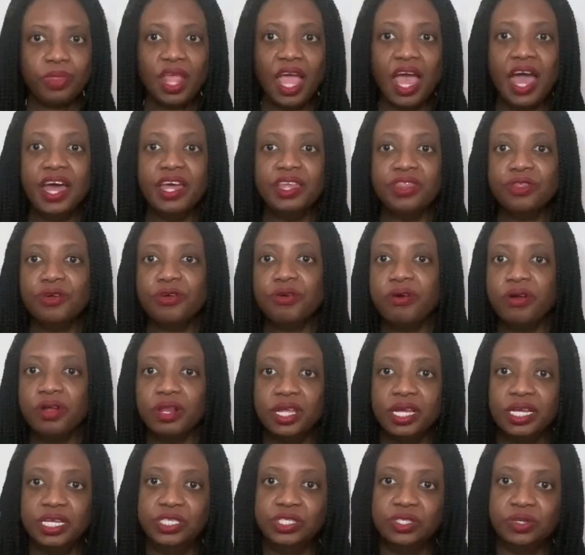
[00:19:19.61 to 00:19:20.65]
I
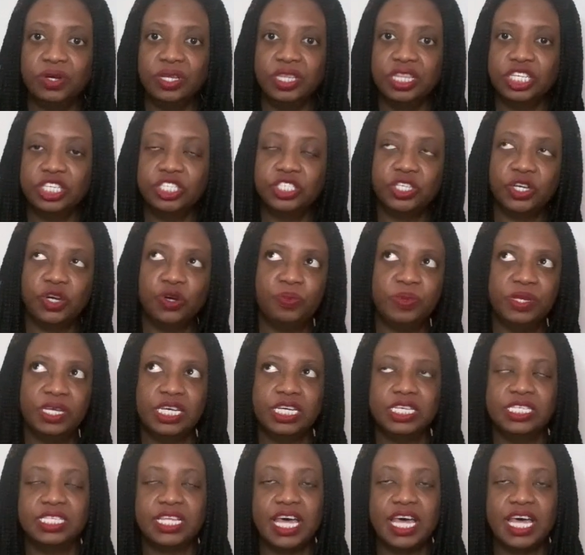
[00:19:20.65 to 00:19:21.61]
thoroughly enjoyed this show because